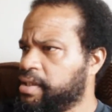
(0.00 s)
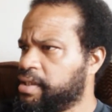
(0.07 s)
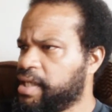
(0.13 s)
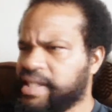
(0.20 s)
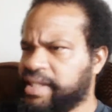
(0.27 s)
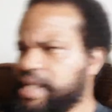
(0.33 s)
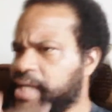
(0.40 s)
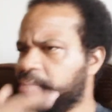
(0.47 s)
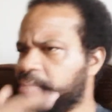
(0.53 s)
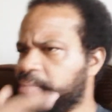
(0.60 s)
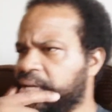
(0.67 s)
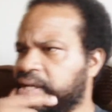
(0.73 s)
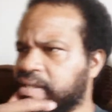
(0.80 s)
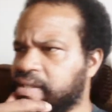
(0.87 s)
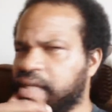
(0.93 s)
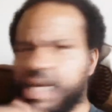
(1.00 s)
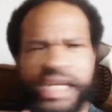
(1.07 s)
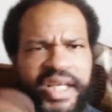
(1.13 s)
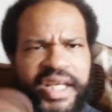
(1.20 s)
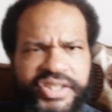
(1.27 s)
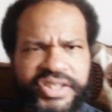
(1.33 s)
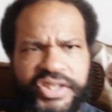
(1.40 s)
Now I think about it.
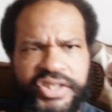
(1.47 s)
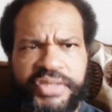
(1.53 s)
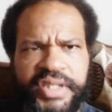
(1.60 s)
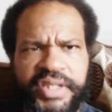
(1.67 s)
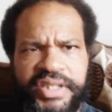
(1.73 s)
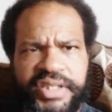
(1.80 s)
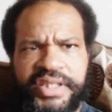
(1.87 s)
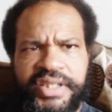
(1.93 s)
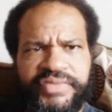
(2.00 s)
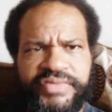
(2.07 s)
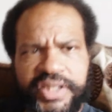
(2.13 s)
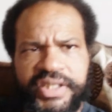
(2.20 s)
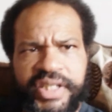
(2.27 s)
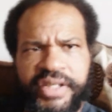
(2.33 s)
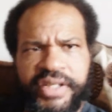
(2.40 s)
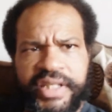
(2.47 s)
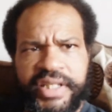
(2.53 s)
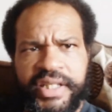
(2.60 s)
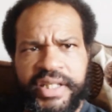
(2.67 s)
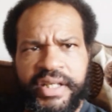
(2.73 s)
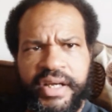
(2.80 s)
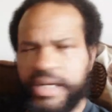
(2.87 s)
Yeah, Sergio Martinez versus
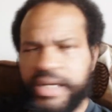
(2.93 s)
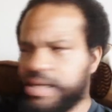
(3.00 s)
Erislandy Lara.